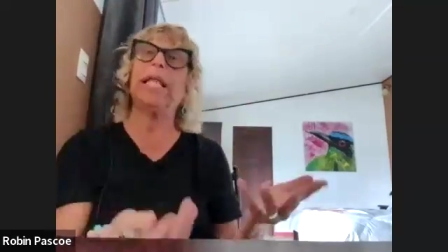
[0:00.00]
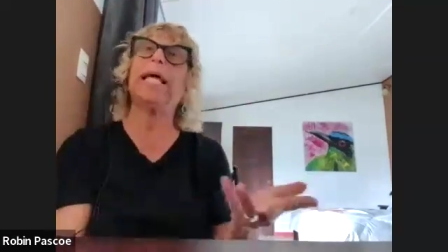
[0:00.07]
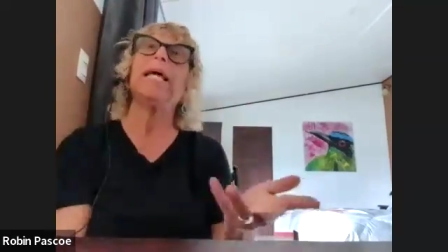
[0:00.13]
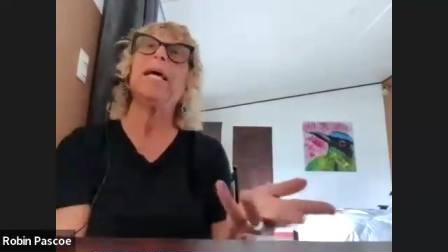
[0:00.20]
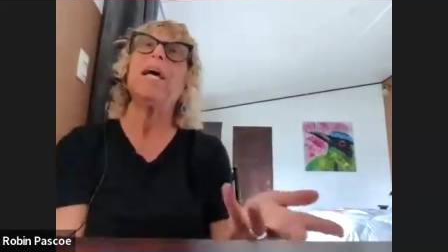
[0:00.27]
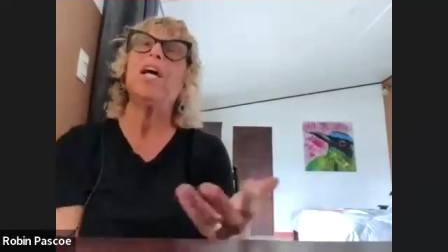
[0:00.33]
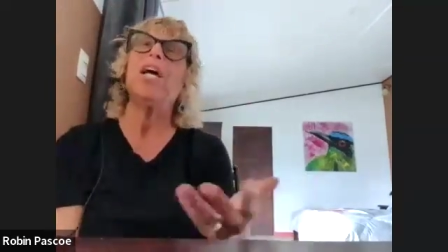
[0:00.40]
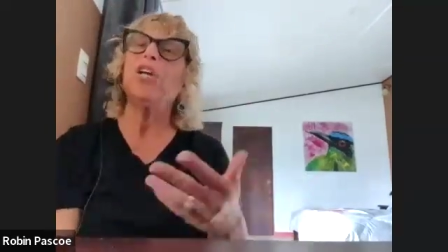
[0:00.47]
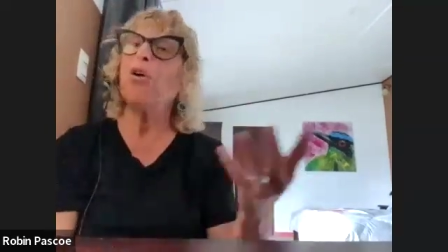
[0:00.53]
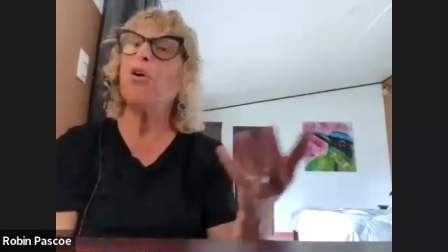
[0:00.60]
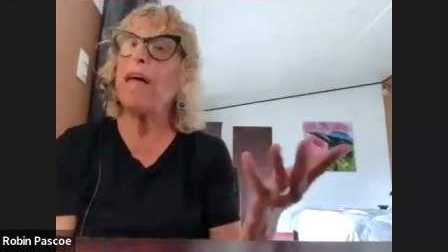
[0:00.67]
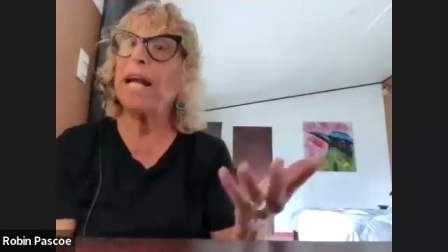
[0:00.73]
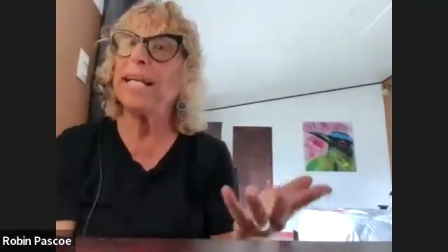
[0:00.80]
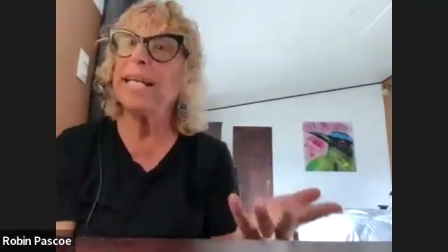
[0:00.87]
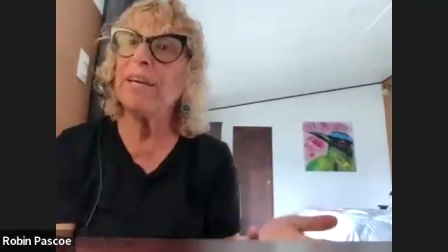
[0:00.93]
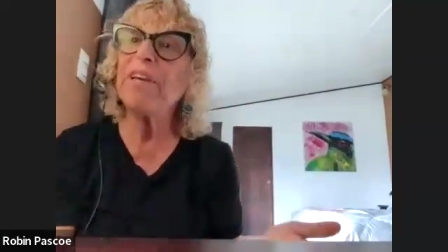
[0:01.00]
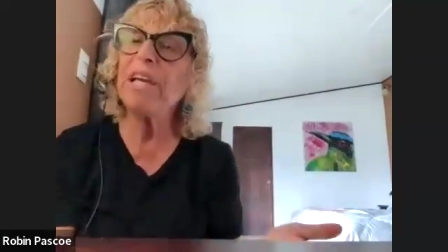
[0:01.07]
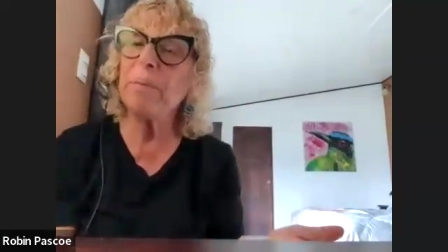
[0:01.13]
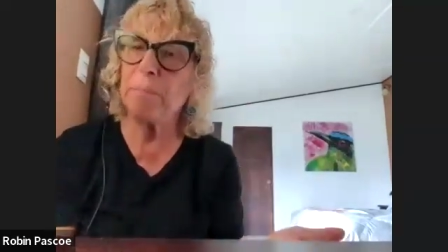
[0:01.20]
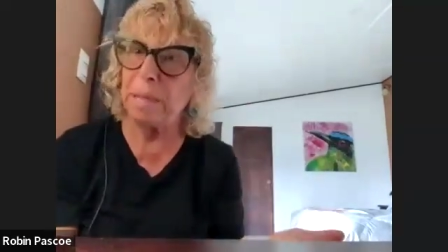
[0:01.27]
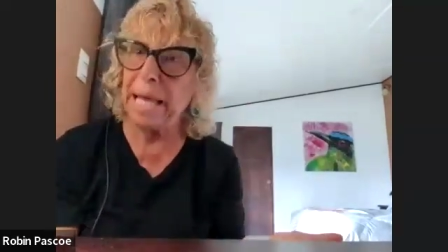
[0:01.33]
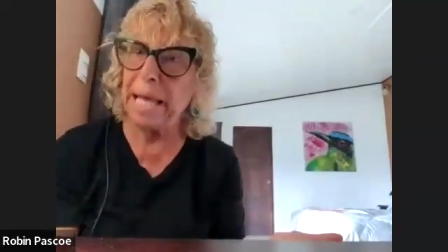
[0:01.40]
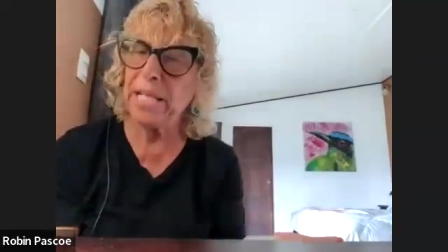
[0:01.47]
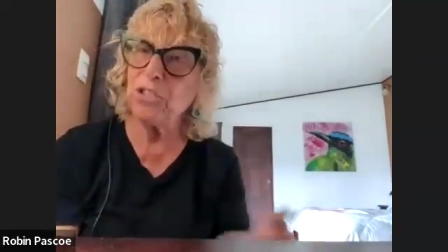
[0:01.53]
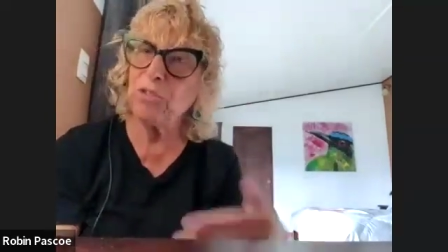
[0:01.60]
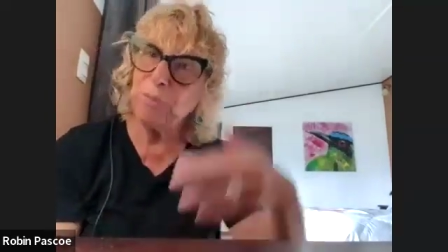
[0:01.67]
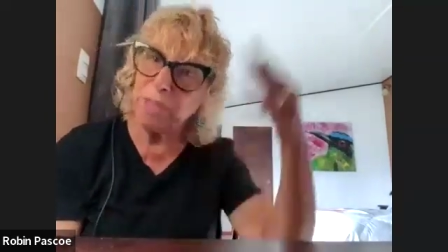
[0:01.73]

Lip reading: Like, that giving pledge